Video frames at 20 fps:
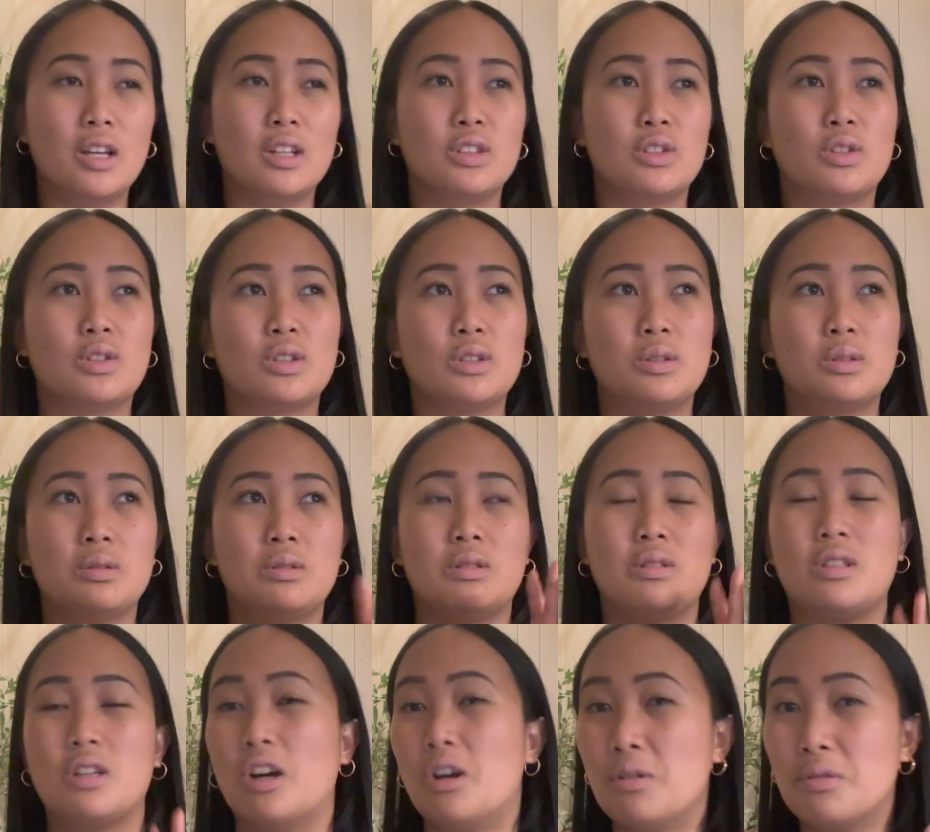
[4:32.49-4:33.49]
So
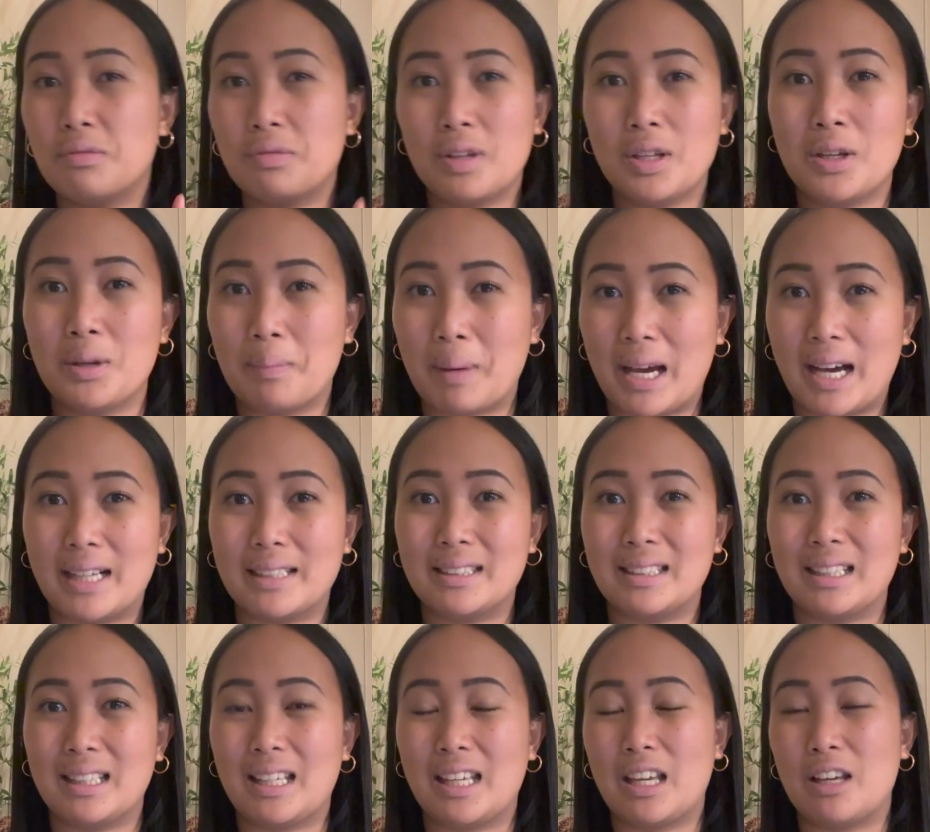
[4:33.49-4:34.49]
don't feel
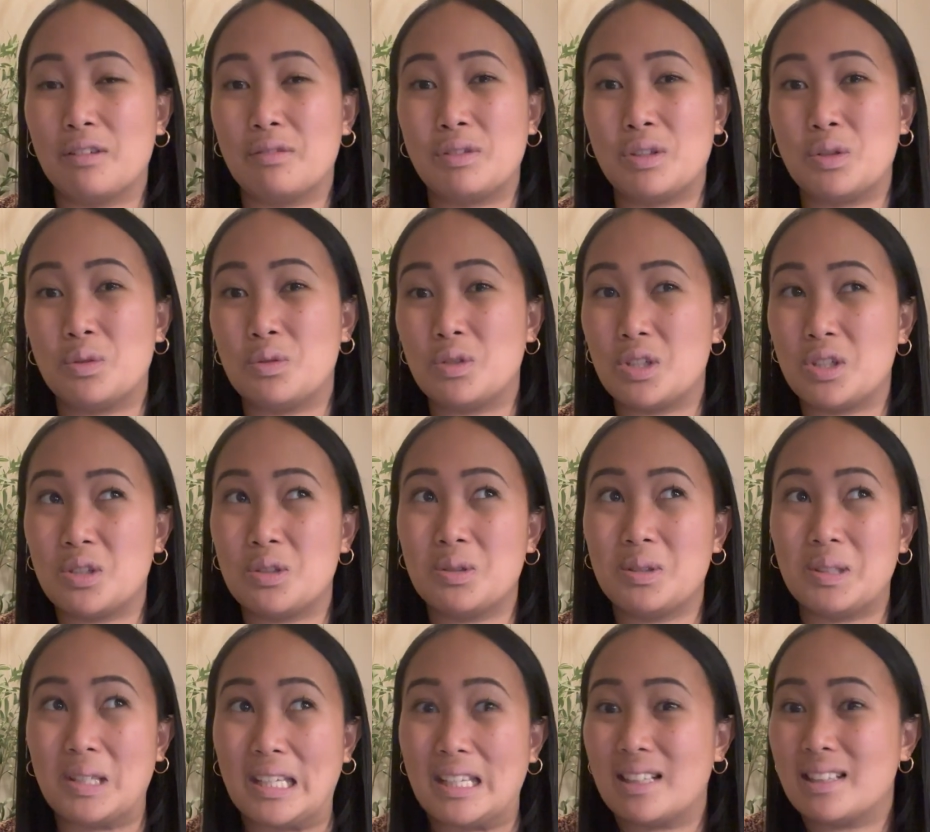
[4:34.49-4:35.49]
badly if you do
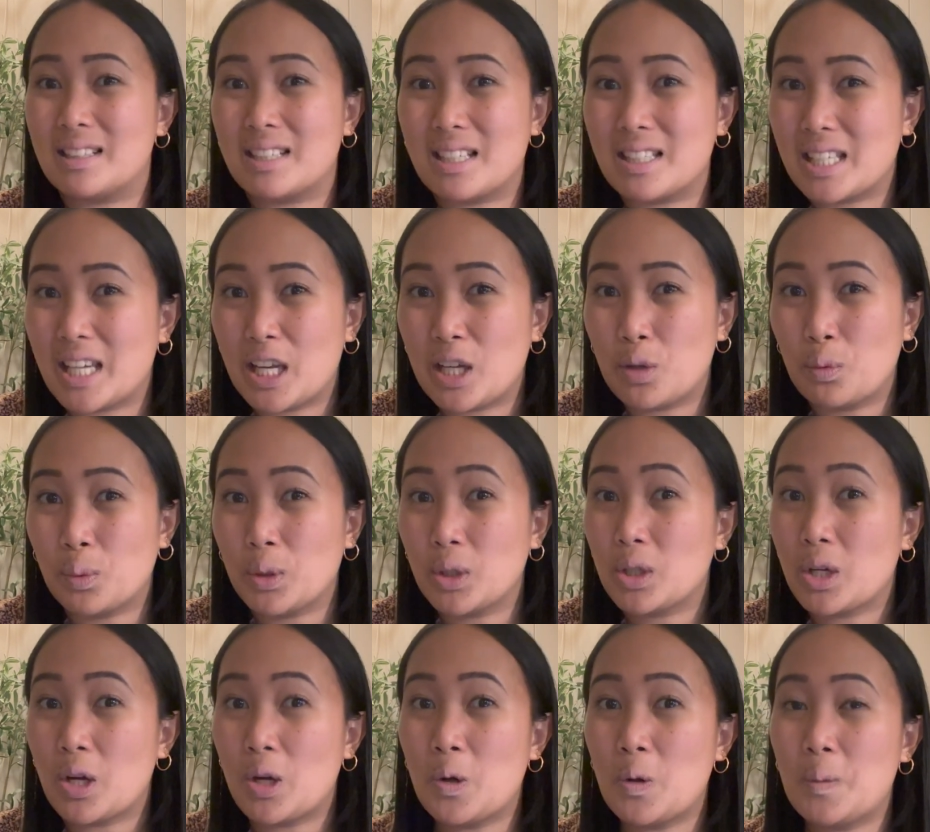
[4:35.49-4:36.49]
need to take
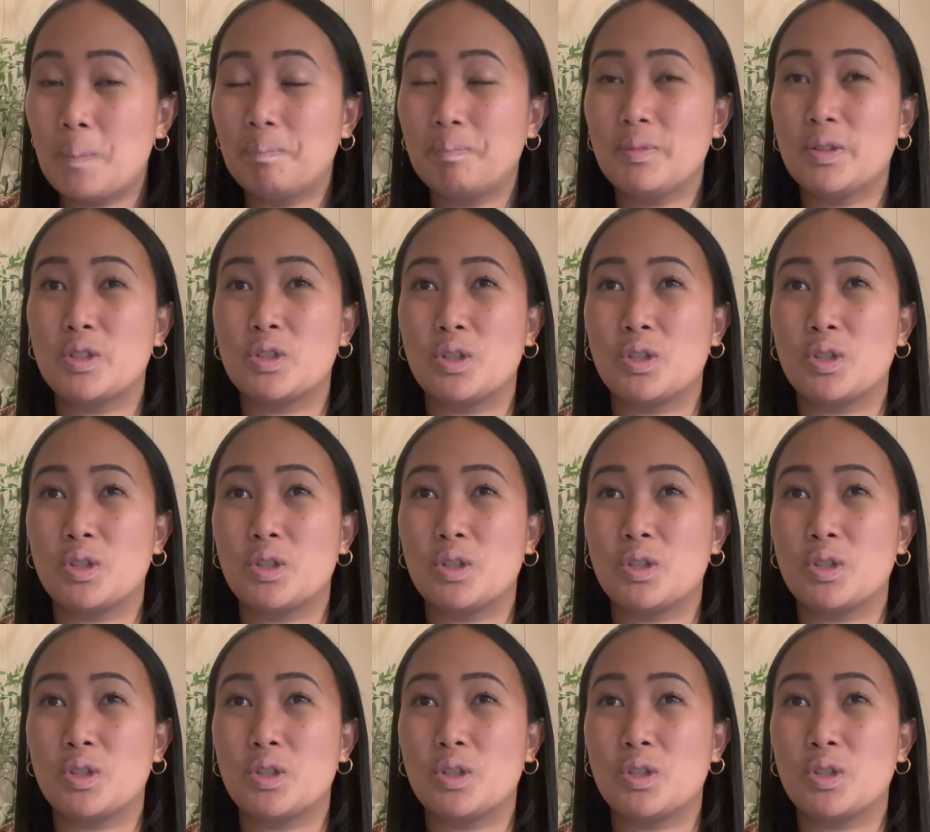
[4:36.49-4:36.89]
work home